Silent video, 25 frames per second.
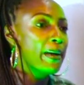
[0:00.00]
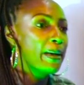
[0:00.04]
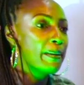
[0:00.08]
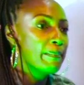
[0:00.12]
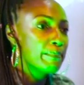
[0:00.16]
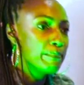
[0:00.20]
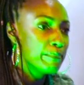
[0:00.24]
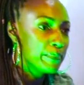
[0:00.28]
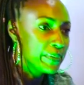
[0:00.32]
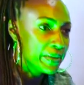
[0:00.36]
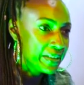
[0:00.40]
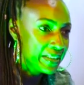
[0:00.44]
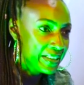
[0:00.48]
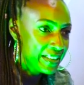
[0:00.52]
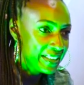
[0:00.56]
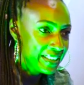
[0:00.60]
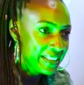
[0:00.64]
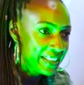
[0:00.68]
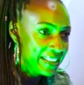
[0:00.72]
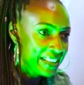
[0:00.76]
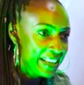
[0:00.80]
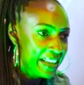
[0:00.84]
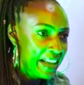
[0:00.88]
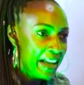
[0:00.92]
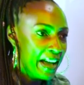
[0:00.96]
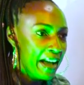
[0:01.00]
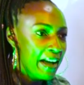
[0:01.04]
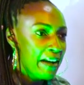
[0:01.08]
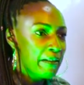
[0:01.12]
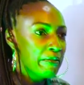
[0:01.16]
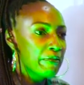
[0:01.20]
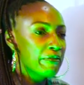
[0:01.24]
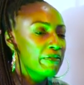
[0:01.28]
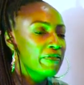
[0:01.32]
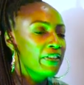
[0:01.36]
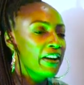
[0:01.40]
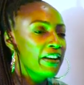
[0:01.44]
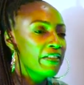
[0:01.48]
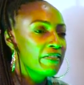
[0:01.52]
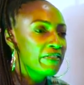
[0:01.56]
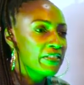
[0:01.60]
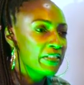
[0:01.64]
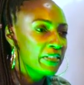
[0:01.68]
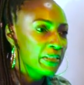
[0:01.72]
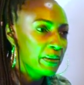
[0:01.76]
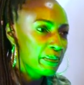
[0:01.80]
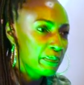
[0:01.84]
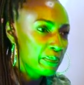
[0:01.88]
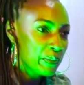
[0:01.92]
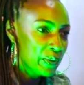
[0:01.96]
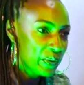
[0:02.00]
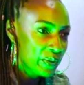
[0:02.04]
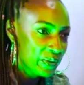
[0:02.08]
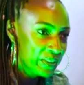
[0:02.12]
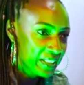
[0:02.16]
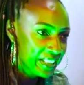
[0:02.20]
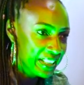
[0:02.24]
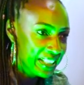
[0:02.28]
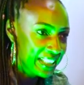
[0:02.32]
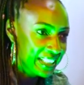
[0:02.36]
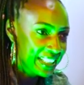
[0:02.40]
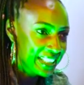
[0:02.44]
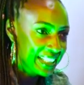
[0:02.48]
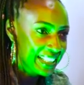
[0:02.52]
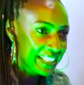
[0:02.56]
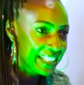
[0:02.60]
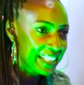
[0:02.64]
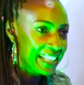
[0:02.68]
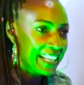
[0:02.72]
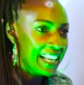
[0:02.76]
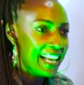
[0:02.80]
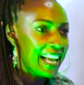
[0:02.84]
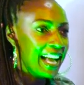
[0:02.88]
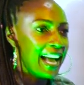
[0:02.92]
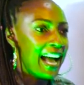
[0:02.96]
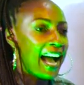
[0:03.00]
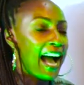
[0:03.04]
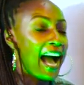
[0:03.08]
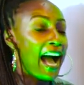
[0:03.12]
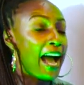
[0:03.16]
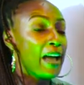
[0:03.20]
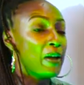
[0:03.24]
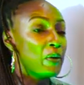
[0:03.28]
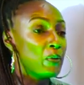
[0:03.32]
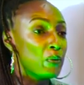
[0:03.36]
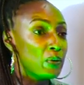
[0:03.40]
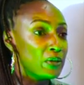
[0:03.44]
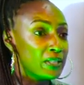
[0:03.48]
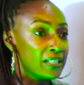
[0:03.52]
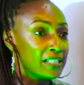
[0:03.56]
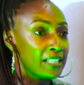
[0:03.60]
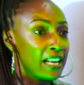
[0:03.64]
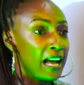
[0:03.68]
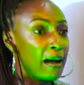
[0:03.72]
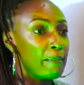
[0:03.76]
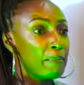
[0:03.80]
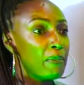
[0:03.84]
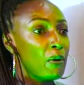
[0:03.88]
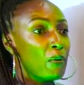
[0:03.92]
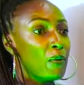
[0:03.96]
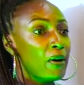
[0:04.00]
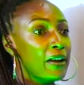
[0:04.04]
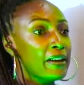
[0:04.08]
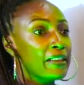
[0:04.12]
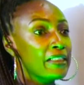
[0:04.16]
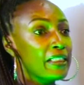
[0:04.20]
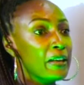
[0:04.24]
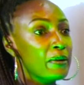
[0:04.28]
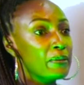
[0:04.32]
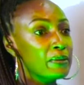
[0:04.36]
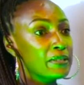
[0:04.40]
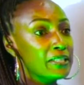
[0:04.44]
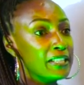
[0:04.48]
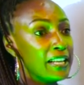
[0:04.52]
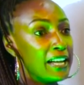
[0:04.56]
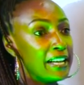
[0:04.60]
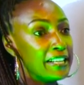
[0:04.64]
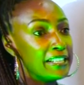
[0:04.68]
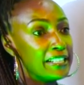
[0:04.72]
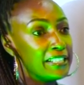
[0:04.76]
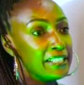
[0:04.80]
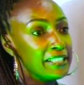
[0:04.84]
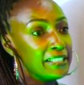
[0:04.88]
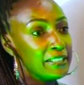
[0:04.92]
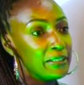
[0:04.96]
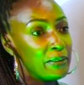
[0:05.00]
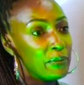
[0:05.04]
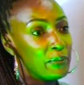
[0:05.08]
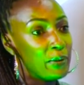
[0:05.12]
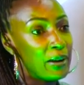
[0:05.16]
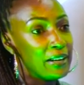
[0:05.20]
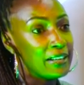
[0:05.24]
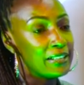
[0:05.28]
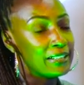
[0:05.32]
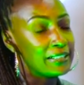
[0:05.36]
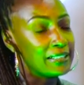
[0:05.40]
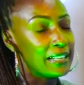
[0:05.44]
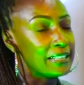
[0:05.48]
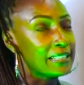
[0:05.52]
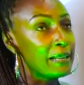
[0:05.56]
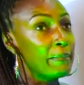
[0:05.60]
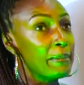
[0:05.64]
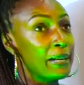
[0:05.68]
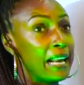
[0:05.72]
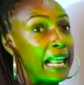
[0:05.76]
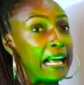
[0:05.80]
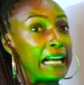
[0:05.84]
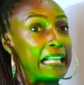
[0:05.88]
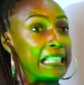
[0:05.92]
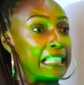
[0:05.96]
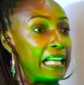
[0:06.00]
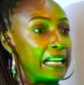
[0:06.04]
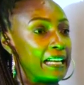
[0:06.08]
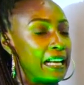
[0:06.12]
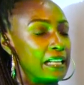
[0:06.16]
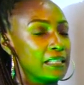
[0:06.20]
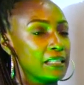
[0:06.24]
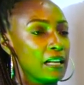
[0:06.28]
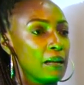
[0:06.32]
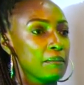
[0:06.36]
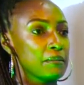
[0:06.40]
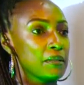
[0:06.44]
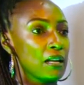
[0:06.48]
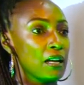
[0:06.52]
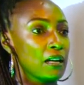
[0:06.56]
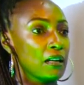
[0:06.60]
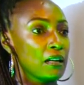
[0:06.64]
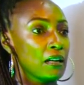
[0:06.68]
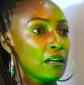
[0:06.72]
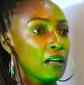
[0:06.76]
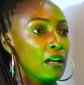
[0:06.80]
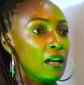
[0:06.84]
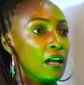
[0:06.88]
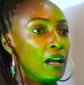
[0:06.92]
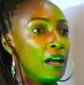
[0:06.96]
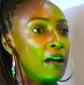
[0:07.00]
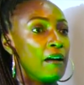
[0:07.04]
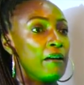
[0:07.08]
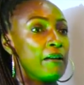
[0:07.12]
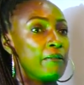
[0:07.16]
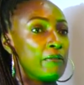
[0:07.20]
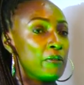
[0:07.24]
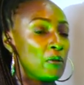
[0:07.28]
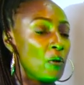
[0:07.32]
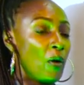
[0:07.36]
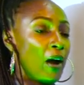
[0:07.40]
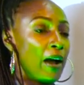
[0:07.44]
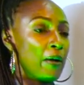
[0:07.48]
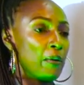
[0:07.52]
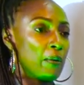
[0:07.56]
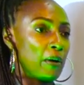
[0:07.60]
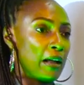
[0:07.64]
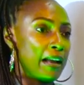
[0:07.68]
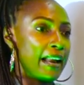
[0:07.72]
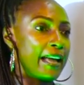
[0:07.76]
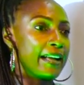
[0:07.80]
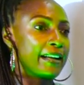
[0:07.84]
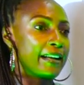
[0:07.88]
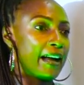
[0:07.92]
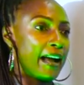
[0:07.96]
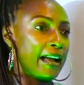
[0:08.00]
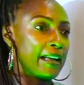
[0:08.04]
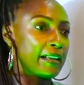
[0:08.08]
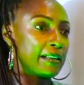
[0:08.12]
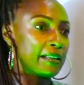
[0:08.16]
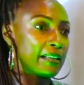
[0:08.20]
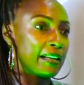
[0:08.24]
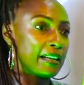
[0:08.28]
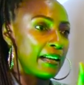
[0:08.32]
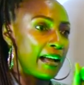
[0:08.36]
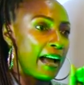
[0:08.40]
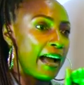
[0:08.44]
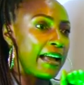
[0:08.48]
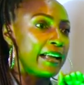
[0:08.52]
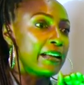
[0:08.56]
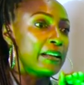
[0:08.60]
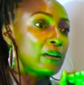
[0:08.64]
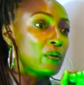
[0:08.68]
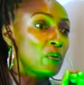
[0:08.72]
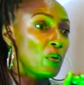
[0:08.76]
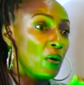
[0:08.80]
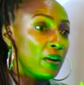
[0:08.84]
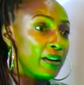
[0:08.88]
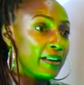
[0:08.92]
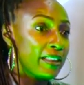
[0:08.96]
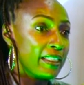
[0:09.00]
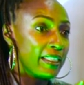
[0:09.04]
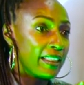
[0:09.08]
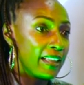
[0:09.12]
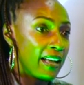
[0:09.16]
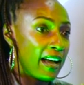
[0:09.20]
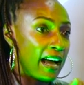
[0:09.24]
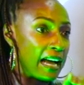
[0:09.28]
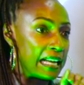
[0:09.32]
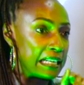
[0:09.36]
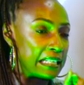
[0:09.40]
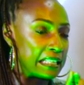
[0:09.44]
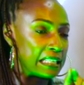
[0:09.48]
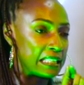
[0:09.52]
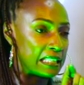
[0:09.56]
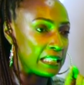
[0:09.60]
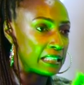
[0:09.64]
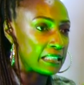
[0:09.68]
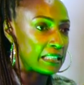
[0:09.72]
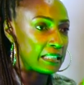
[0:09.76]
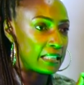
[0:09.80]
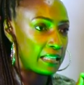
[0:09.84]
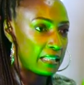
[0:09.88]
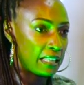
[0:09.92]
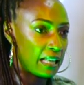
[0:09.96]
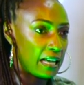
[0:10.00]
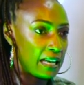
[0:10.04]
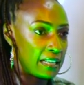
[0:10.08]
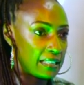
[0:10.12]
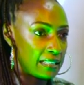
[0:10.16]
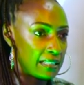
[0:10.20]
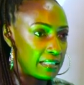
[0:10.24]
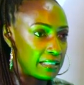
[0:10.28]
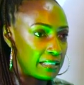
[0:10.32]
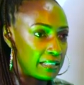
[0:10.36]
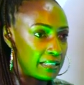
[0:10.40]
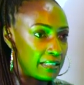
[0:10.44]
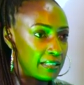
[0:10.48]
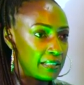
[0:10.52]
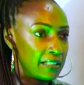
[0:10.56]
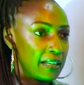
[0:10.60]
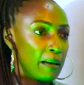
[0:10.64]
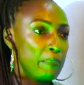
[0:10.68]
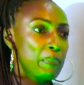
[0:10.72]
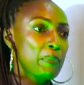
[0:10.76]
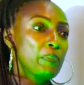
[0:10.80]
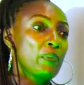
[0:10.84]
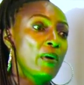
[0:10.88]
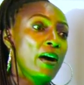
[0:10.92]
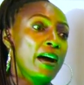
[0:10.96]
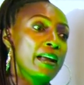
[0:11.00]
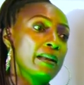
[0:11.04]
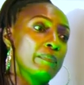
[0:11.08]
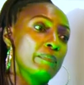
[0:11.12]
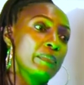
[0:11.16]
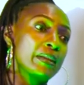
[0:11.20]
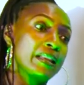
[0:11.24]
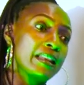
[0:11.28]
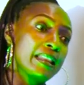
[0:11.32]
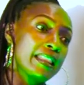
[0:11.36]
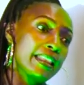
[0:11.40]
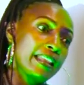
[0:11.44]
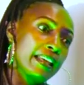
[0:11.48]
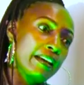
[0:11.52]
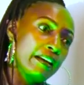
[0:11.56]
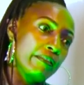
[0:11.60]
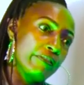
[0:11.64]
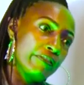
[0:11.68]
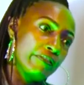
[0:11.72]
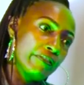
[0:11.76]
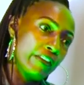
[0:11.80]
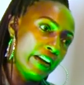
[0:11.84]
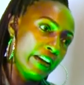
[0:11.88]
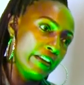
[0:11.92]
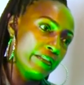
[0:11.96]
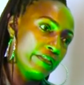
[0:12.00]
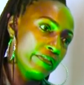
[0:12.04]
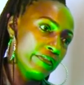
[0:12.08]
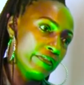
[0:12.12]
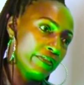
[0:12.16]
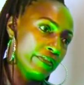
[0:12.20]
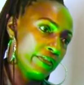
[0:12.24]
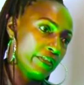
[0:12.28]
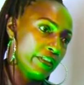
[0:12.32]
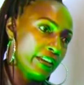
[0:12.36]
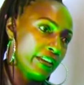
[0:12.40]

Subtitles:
Baby, 5 in the morning, I was number 1,000, something like that, as in I was like, no, I got there at 6:30. The people had been there 5.